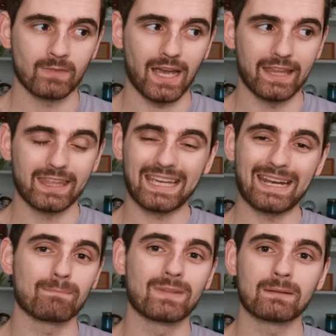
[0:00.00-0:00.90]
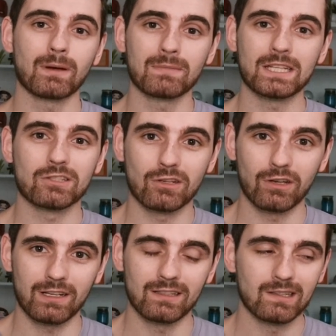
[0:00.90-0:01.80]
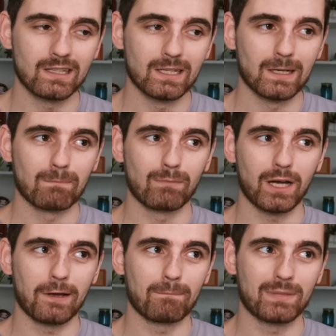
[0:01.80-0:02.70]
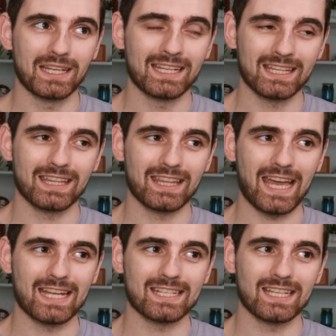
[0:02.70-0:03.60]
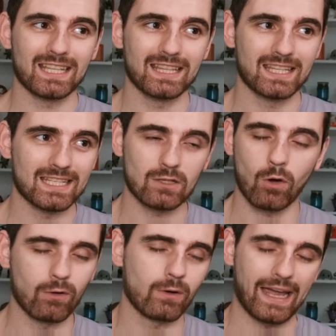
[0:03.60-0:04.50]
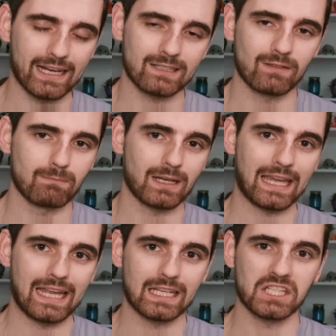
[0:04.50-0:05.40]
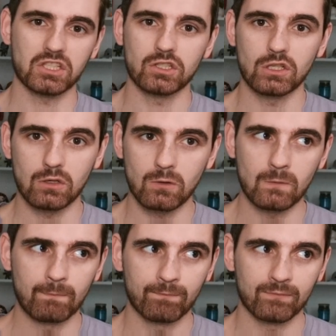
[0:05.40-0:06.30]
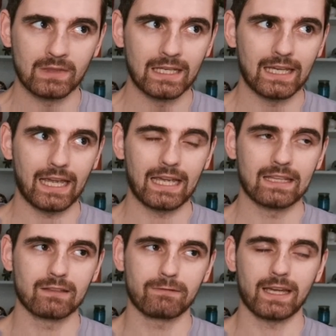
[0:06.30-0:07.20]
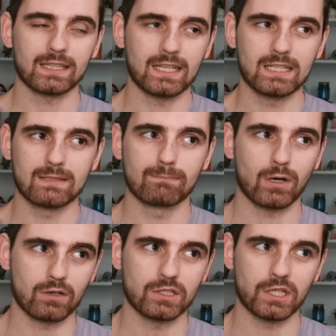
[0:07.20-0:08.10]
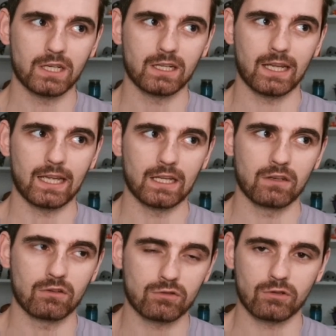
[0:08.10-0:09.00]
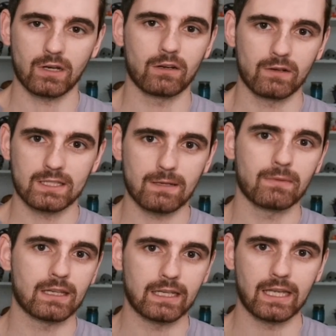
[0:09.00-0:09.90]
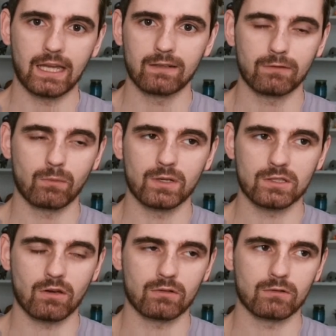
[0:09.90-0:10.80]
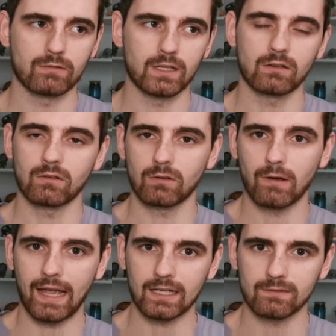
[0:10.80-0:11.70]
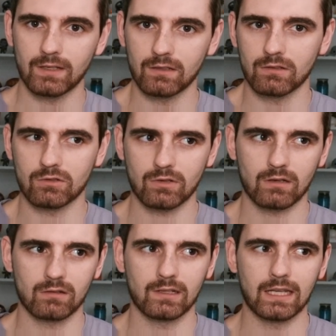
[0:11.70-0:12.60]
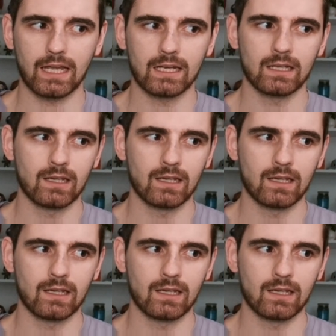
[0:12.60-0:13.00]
I think at a minimum he's good, but being that this whole activate mechanic is new, and the fact that he's merging and triggering something again, if it was on reveal or activate, you could trigger it again.